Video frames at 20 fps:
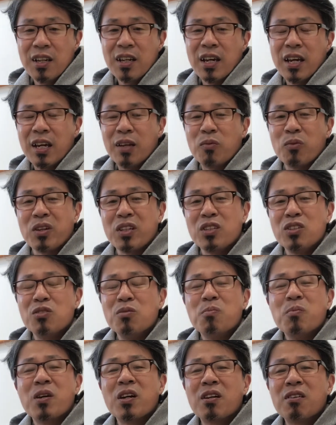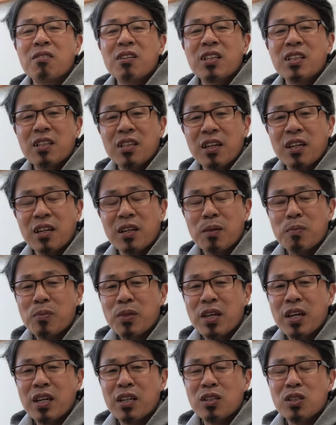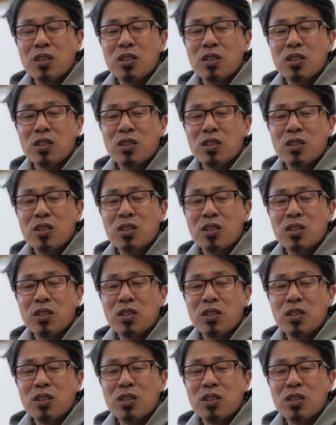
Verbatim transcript: And when you marry them, then